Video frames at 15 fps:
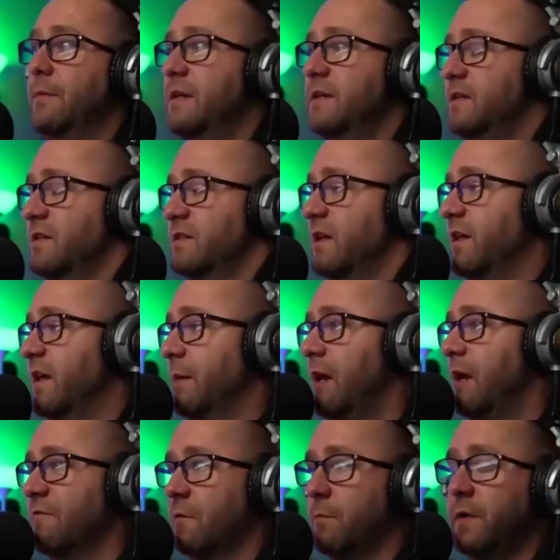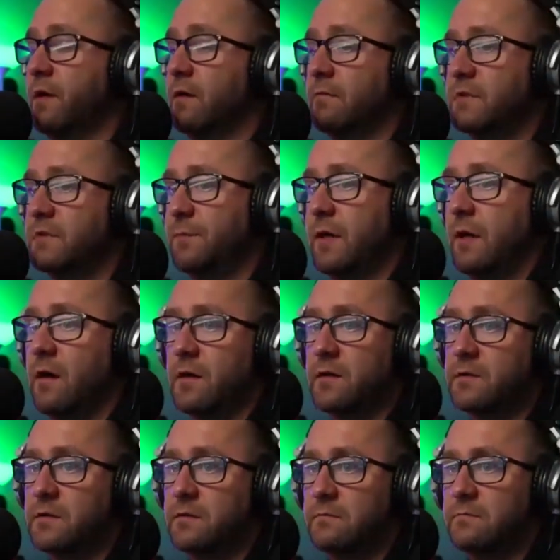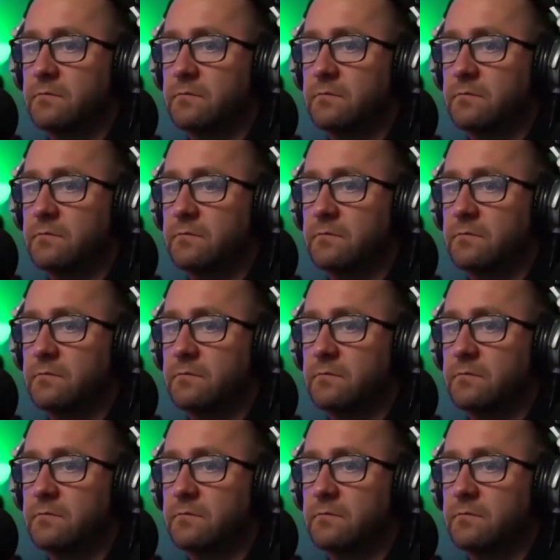I mean, it's just going to get better from here, to be honest.